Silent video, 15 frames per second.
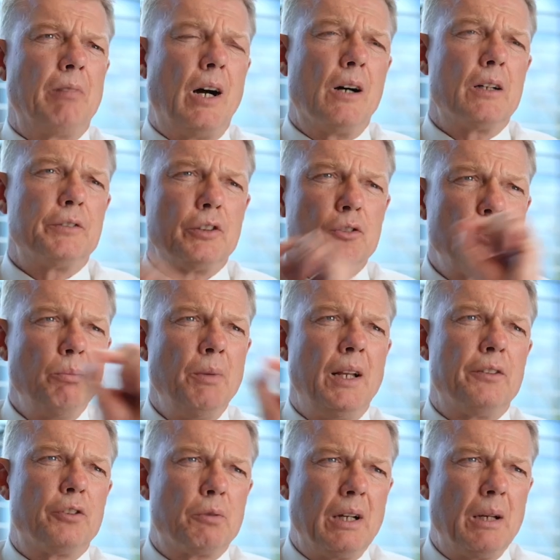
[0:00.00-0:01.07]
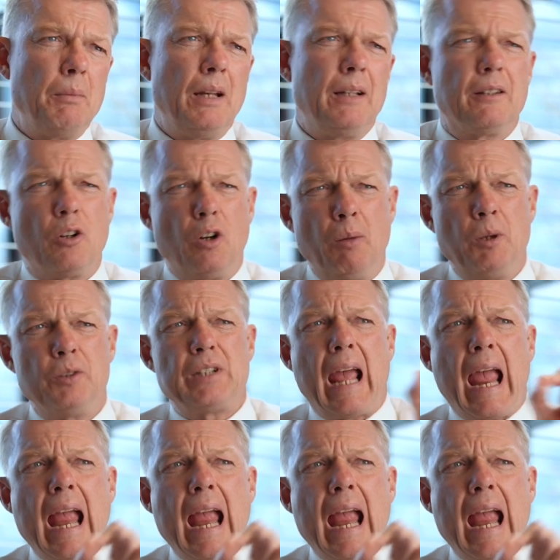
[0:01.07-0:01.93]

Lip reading: Out of the 2 million square meter, almost